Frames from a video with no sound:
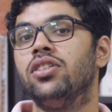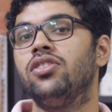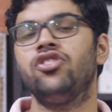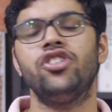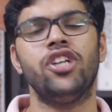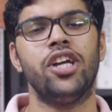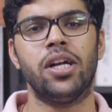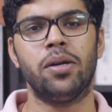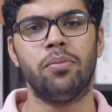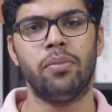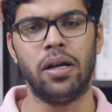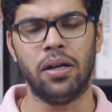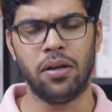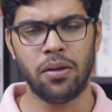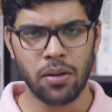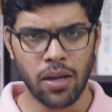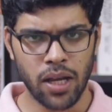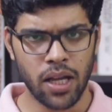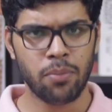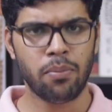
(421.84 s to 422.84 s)
this
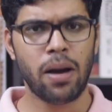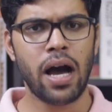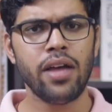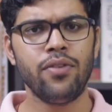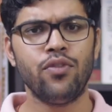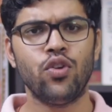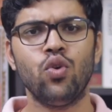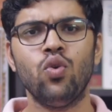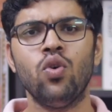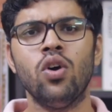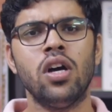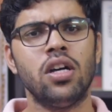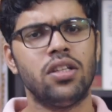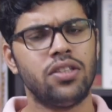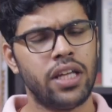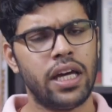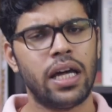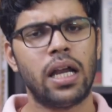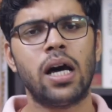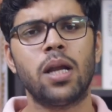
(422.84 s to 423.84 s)
statement? In my view,
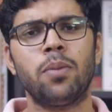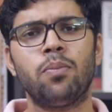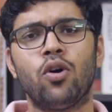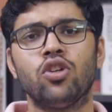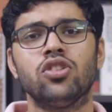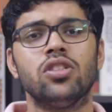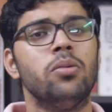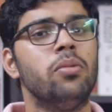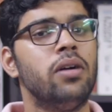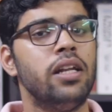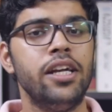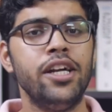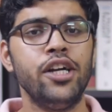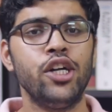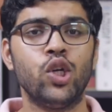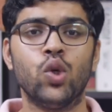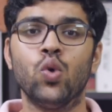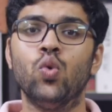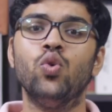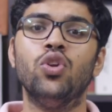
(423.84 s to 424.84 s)
there are possibly
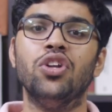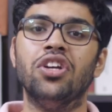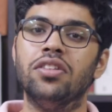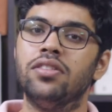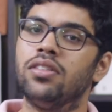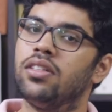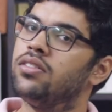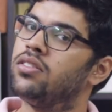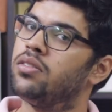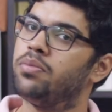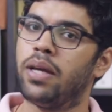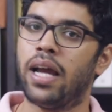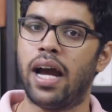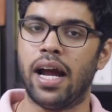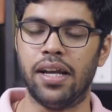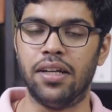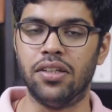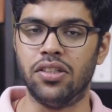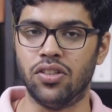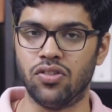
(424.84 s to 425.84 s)
two reasons
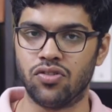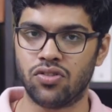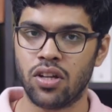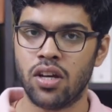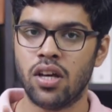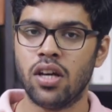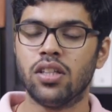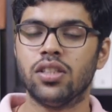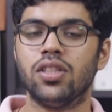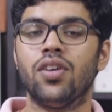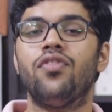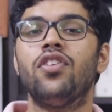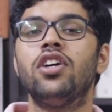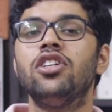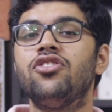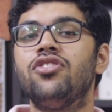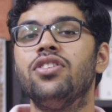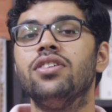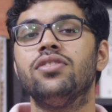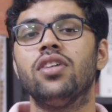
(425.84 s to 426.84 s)
behind this. The
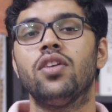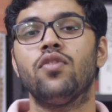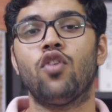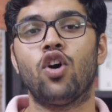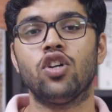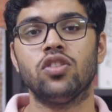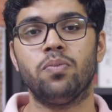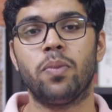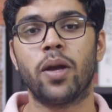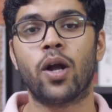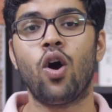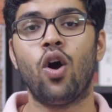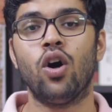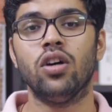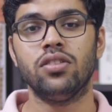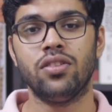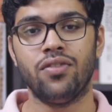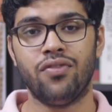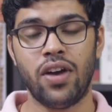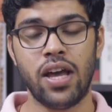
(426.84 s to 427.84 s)
first reason was
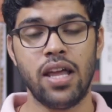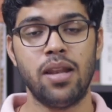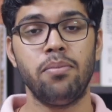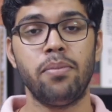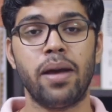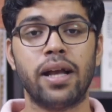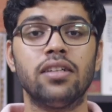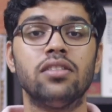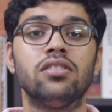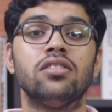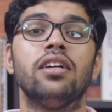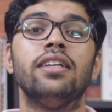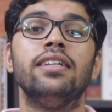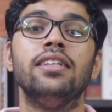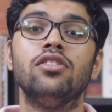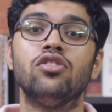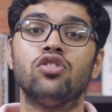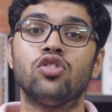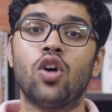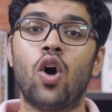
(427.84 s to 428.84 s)
because when
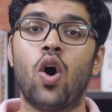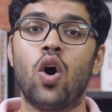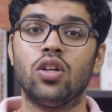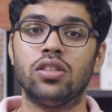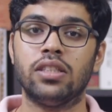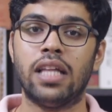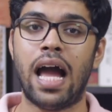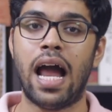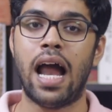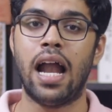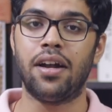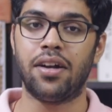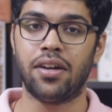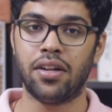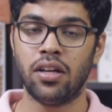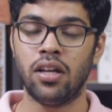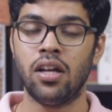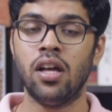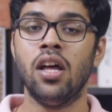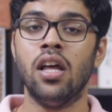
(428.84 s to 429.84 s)
Megasthenes saw that
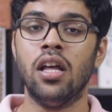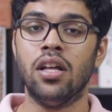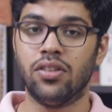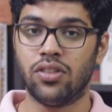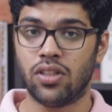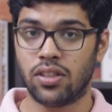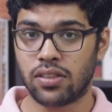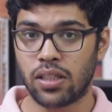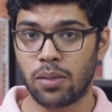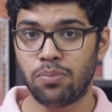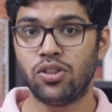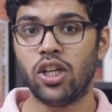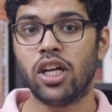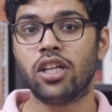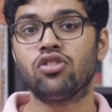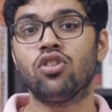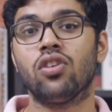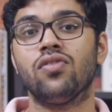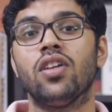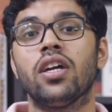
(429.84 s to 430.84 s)
the
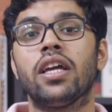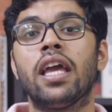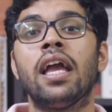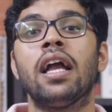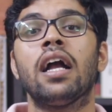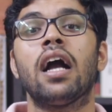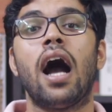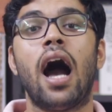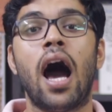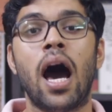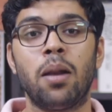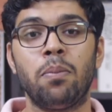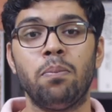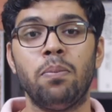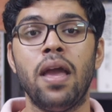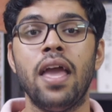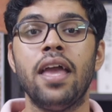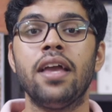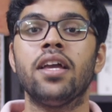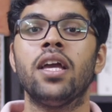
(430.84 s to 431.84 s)
subjects of the king are
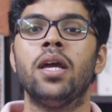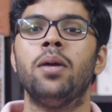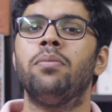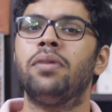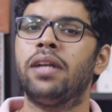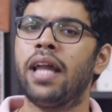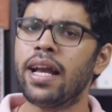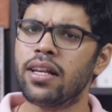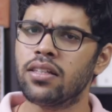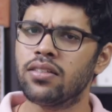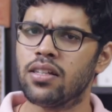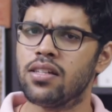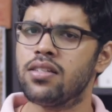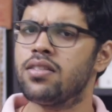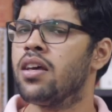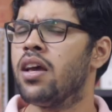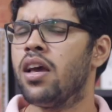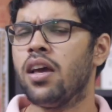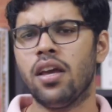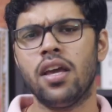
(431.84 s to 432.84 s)
paying him
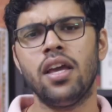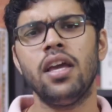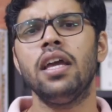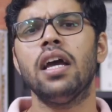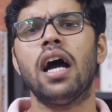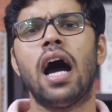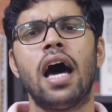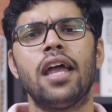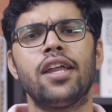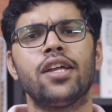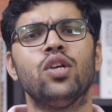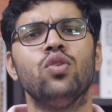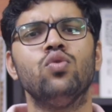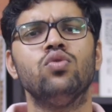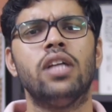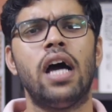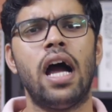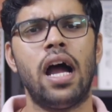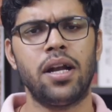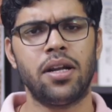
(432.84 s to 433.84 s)
taxes, he
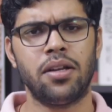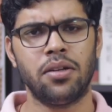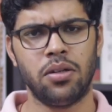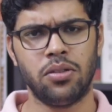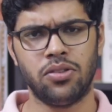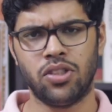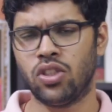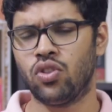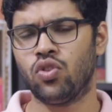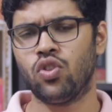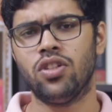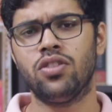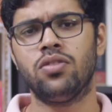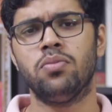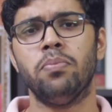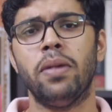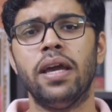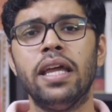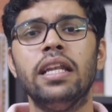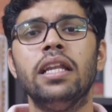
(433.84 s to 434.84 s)
argued that this
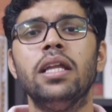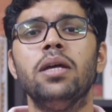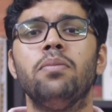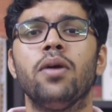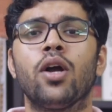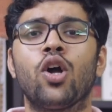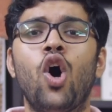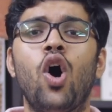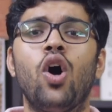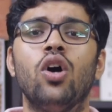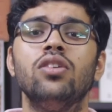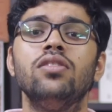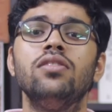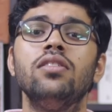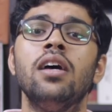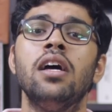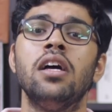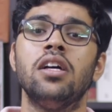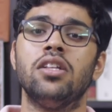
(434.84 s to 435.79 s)
is mainly because